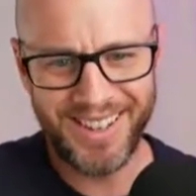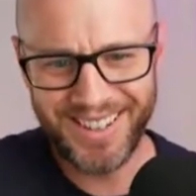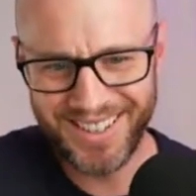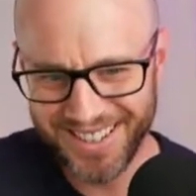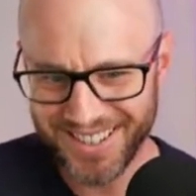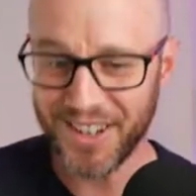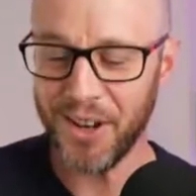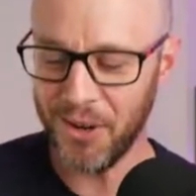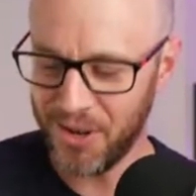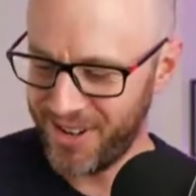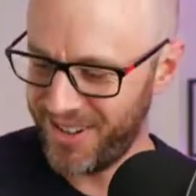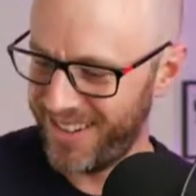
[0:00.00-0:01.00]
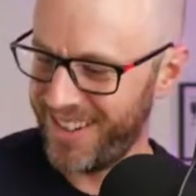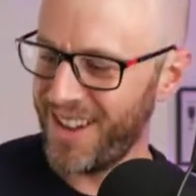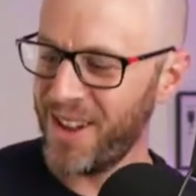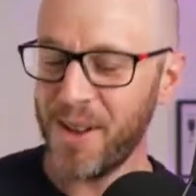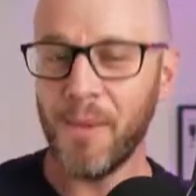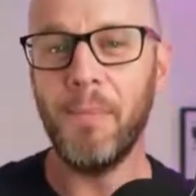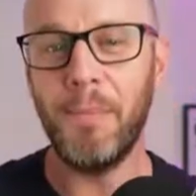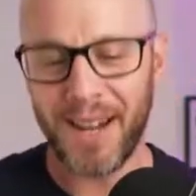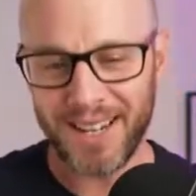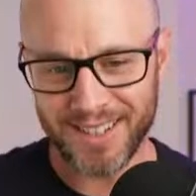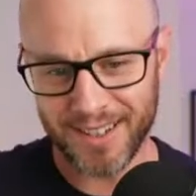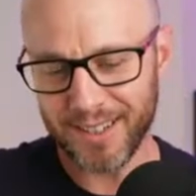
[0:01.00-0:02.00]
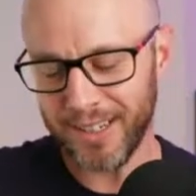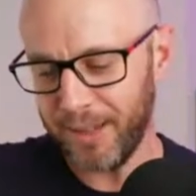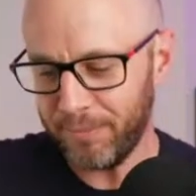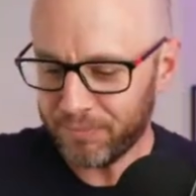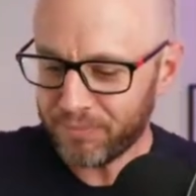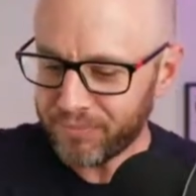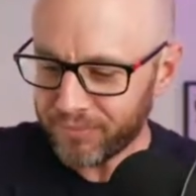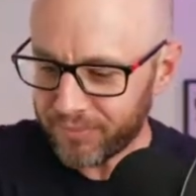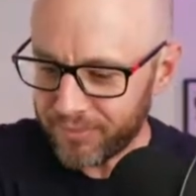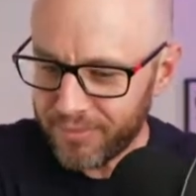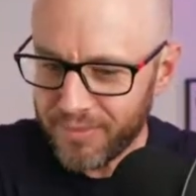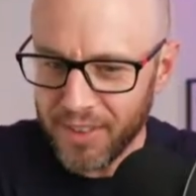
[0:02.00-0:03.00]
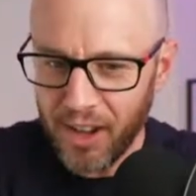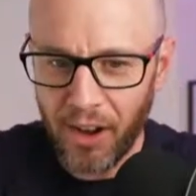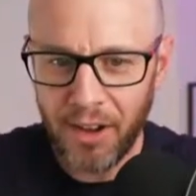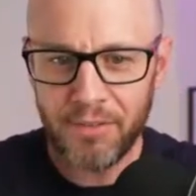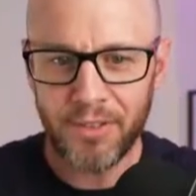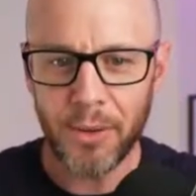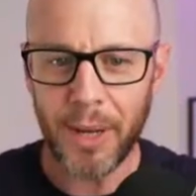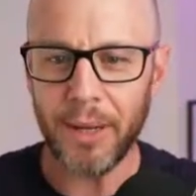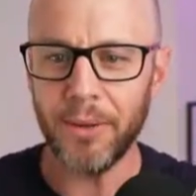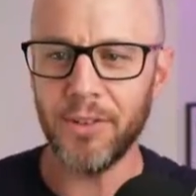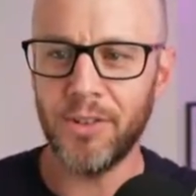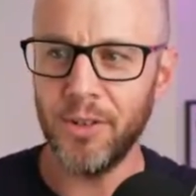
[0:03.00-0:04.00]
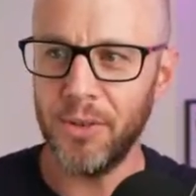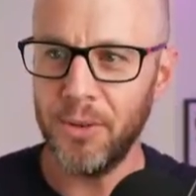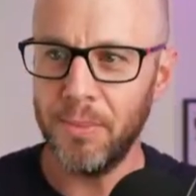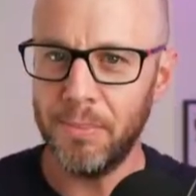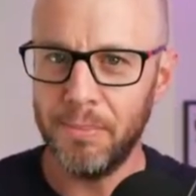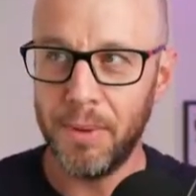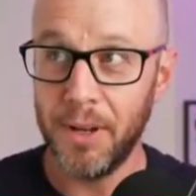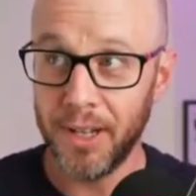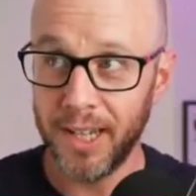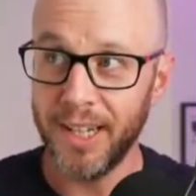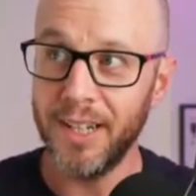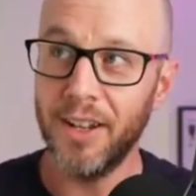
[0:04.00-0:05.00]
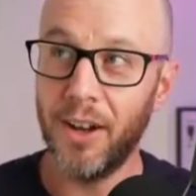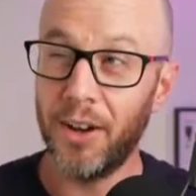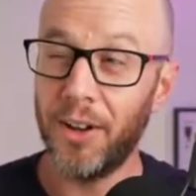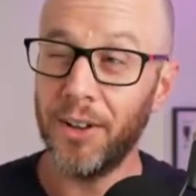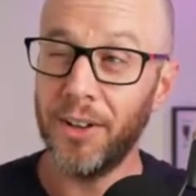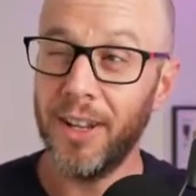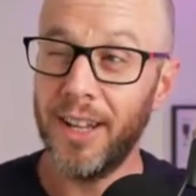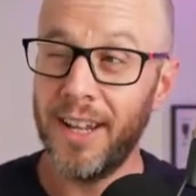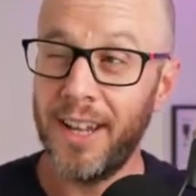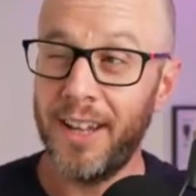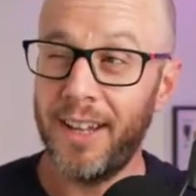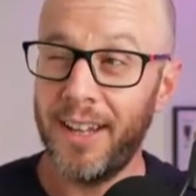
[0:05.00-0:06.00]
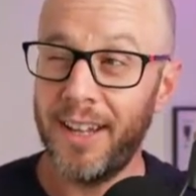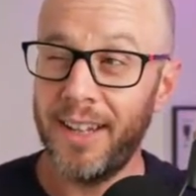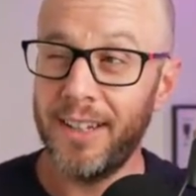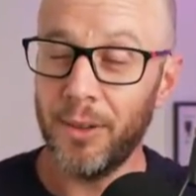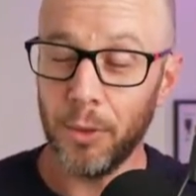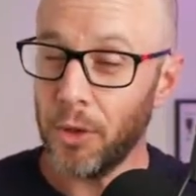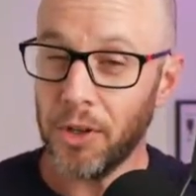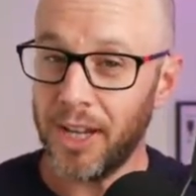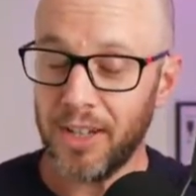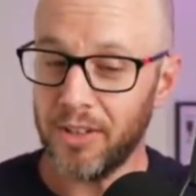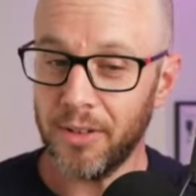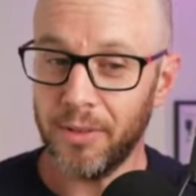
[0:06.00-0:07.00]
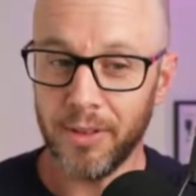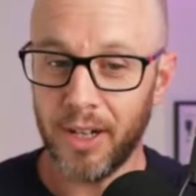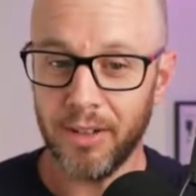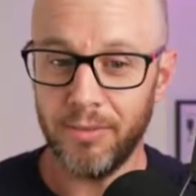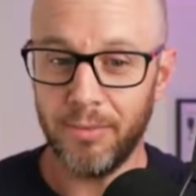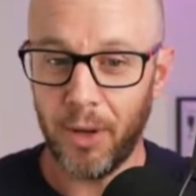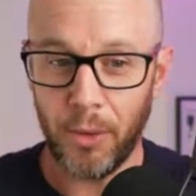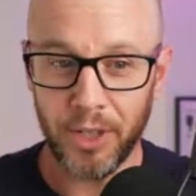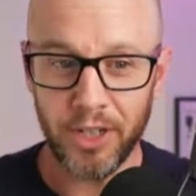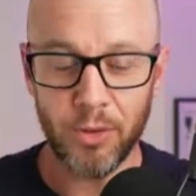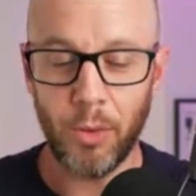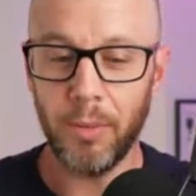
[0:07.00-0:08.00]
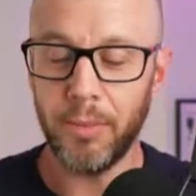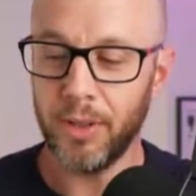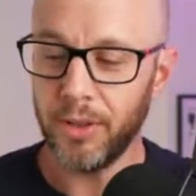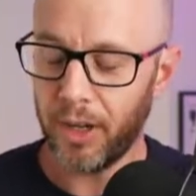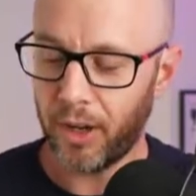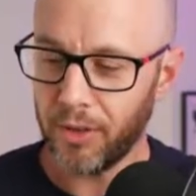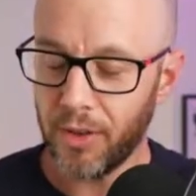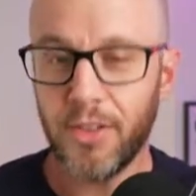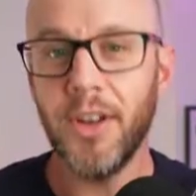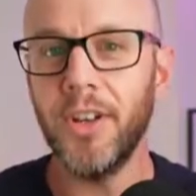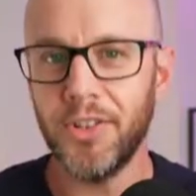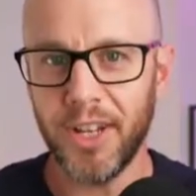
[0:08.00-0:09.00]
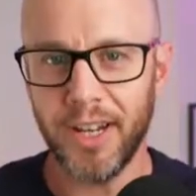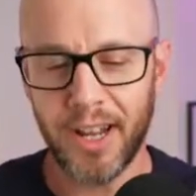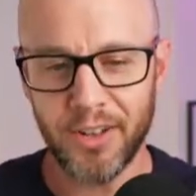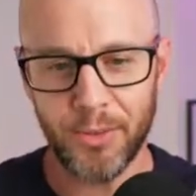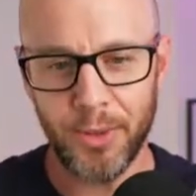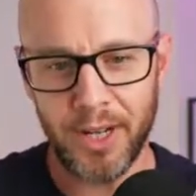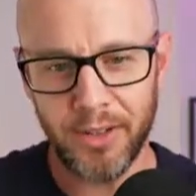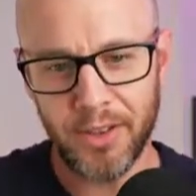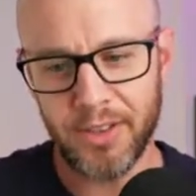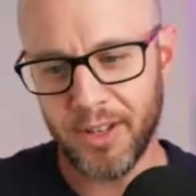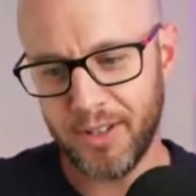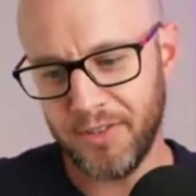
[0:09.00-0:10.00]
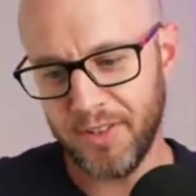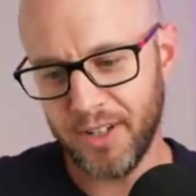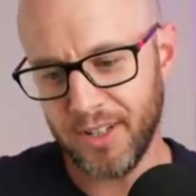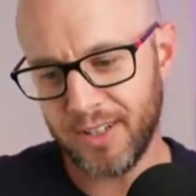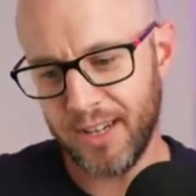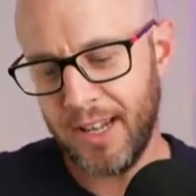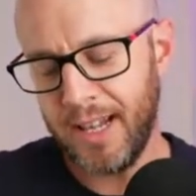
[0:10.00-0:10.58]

So basically I flew out to Berlin on, all the days are kind of molding into one, but on Thursday last week, on the 31st.